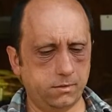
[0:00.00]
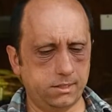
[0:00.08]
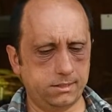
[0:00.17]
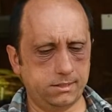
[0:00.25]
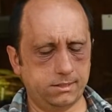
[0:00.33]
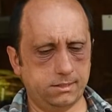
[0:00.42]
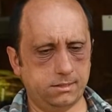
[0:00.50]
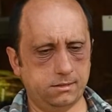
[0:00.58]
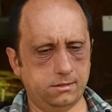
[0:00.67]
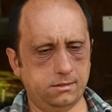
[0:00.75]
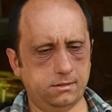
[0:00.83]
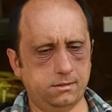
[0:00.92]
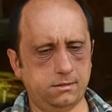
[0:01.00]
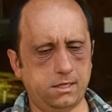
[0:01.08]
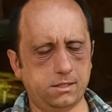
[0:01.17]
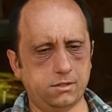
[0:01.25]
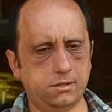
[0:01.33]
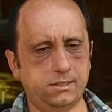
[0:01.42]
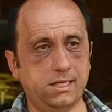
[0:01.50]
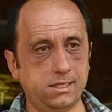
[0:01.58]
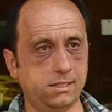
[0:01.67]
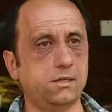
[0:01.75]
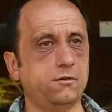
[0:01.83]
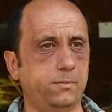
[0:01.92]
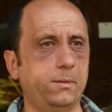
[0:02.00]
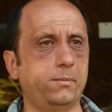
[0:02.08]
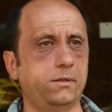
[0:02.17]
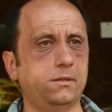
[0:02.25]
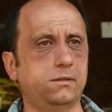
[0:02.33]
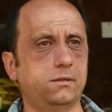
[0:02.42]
was actually taking care of people.